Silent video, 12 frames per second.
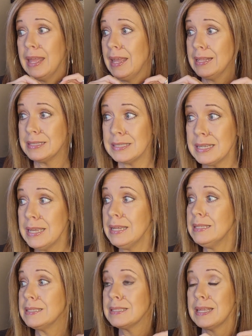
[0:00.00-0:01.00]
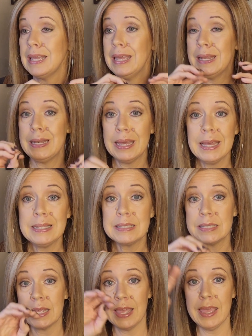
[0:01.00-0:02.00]
and seeds and
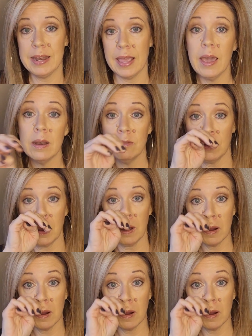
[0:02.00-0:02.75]
nuts and out of